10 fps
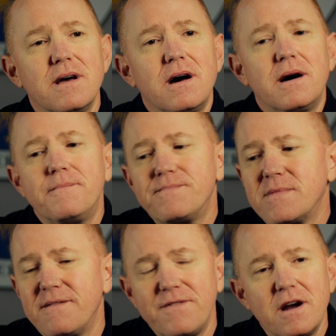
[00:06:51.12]
um,
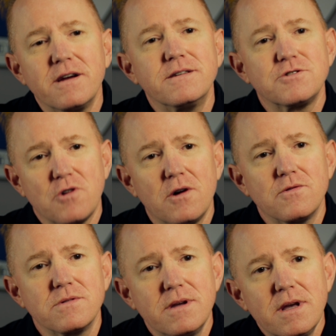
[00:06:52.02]
a very
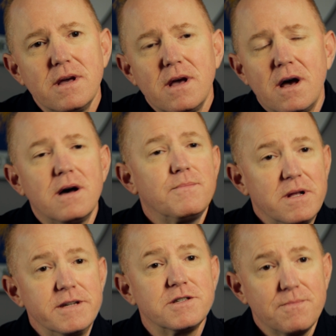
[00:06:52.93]
strong uh,
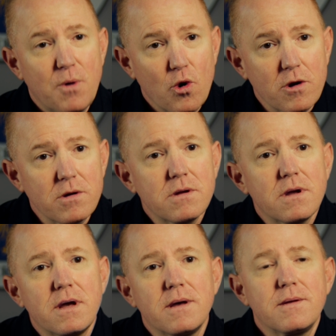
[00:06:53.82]
police supporter.
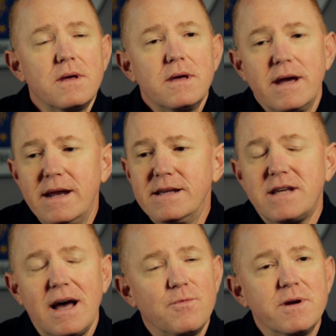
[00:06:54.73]

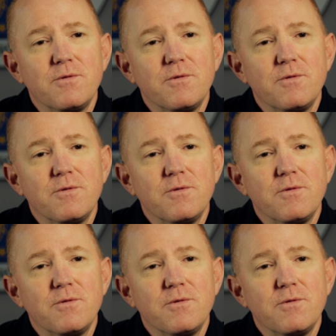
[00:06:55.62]
Anytime we